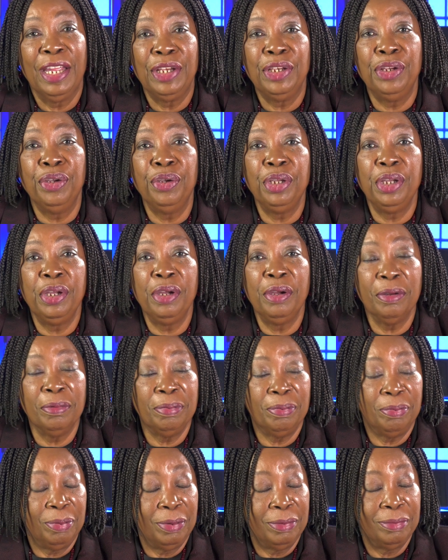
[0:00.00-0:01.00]
new year,
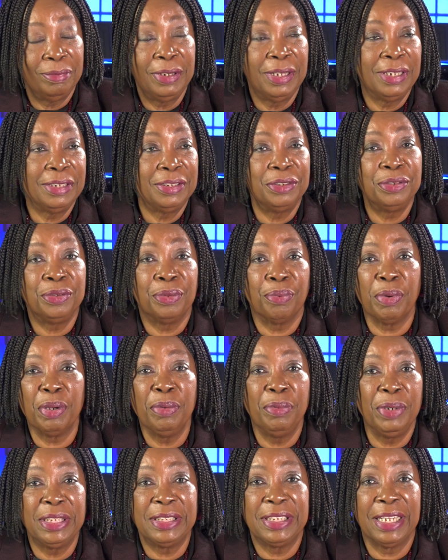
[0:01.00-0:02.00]
well, 3
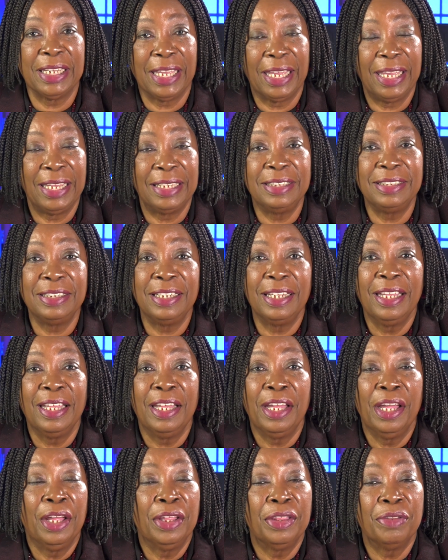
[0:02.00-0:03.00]
weeks, I guess.
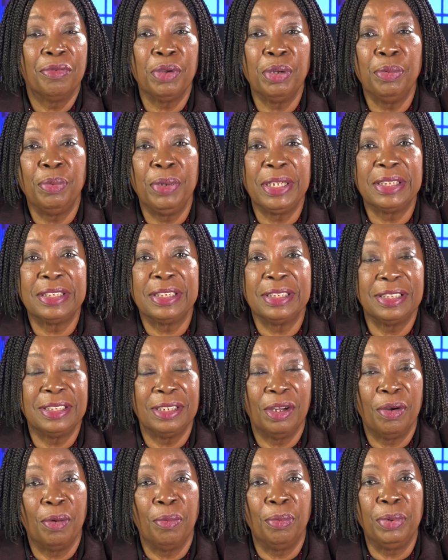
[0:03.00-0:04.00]
3 weeks or
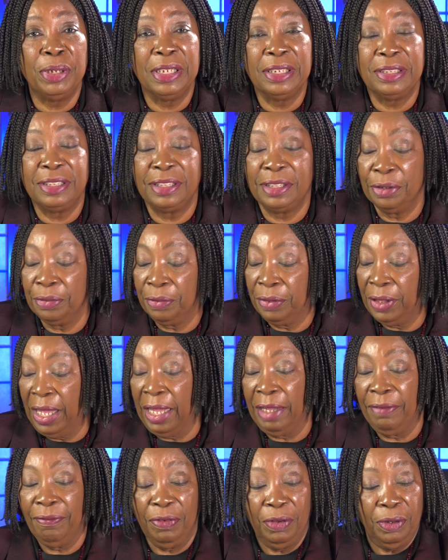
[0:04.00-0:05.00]
so. And we're just so
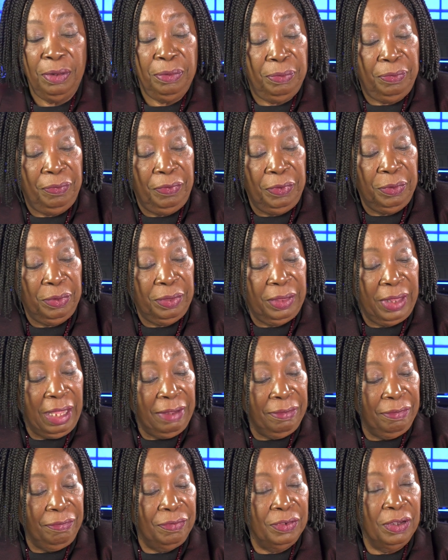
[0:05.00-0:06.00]
thankful
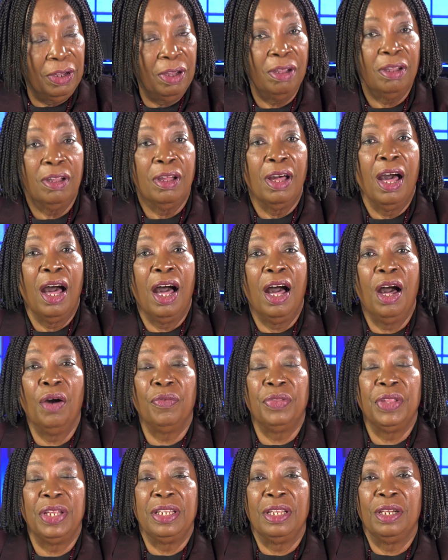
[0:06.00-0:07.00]
for all
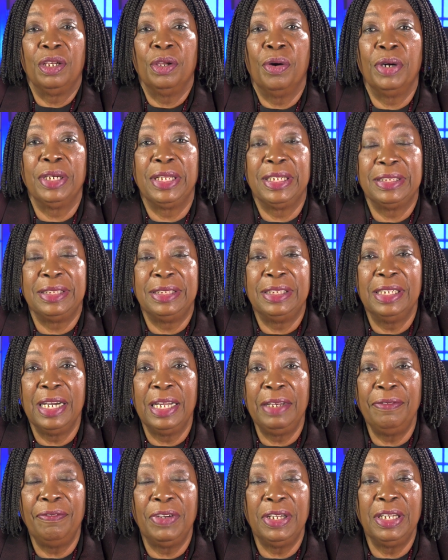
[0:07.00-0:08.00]
that the Lord has
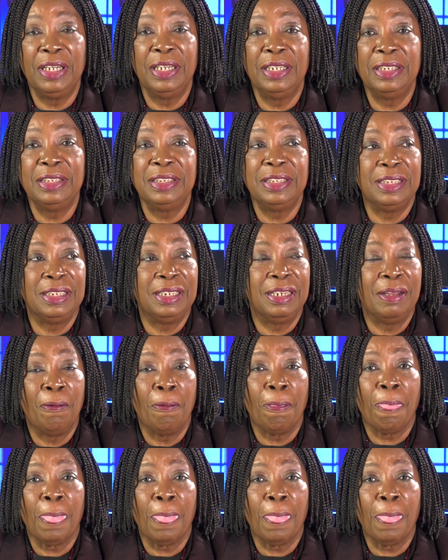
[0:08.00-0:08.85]
done for us. And